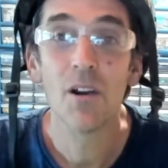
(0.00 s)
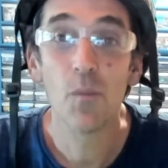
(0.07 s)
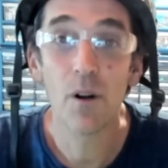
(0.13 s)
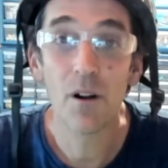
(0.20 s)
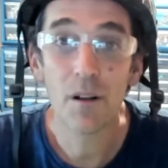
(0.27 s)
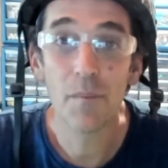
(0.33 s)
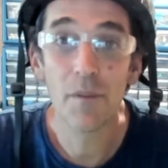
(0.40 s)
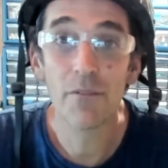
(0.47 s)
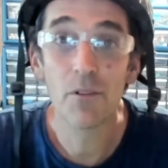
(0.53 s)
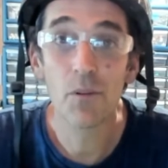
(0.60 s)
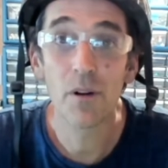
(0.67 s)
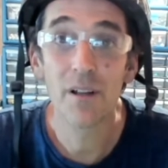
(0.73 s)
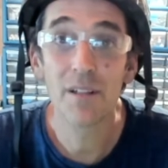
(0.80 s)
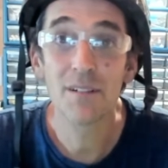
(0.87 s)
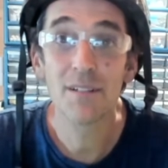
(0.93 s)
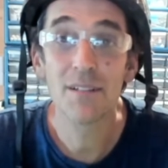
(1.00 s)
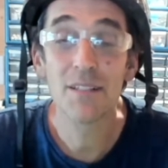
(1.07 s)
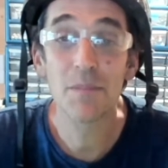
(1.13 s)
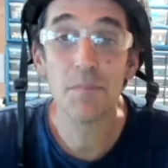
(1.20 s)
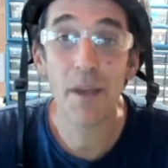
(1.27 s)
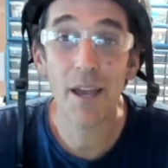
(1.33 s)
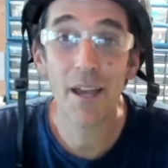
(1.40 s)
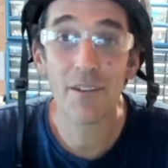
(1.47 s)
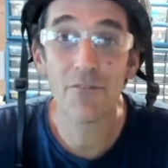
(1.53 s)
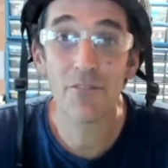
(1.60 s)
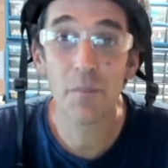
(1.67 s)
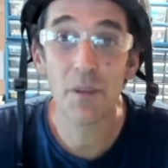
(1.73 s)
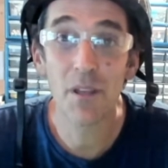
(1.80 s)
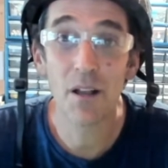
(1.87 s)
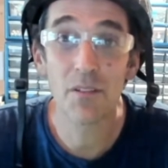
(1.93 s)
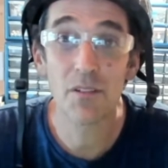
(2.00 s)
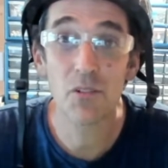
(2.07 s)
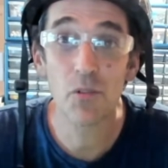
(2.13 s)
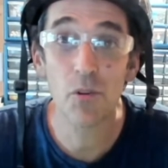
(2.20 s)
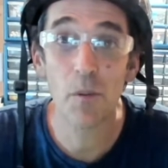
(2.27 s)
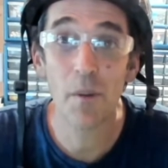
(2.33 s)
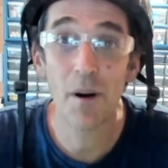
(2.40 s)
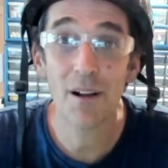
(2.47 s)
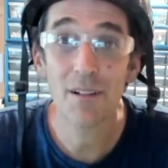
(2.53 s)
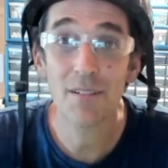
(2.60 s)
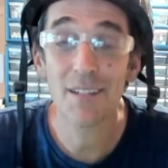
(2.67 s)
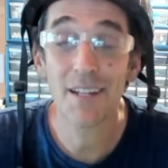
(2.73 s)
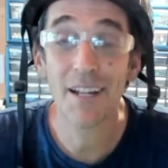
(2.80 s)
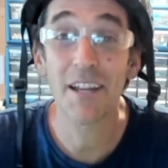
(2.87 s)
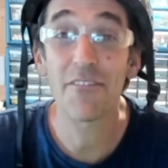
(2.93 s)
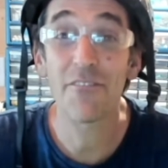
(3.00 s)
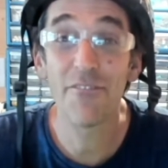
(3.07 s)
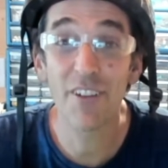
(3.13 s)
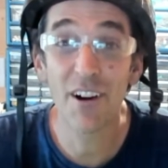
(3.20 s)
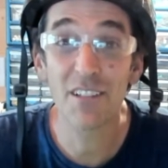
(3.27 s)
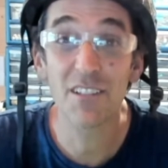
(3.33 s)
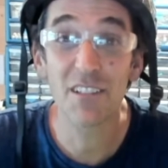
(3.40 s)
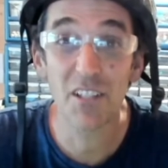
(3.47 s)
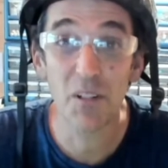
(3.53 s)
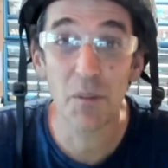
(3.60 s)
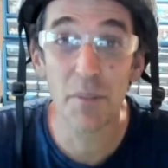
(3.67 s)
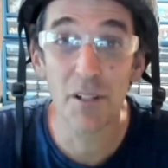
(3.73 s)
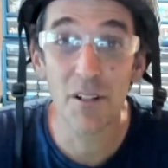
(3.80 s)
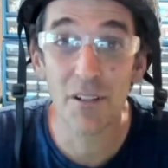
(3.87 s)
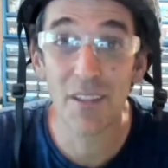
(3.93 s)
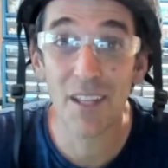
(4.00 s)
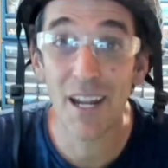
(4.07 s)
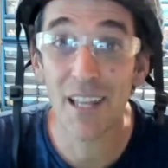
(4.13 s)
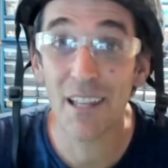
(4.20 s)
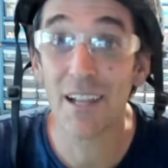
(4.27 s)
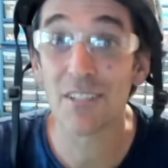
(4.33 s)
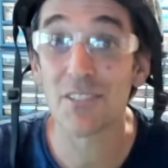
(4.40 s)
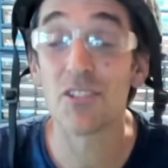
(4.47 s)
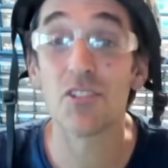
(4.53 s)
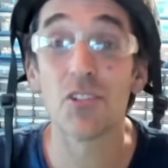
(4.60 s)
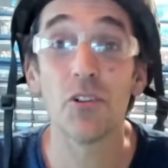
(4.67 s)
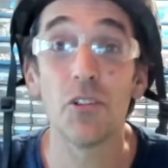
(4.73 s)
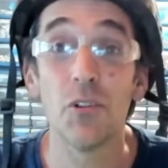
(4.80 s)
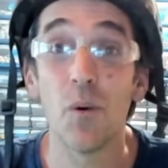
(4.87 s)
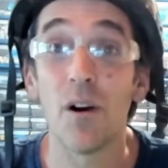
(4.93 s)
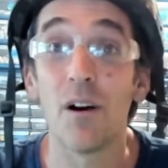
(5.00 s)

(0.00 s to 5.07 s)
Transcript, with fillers: Welcome everyone, it's Ben from Beyond the Toolbox and I got a fun little build that I'd like to show you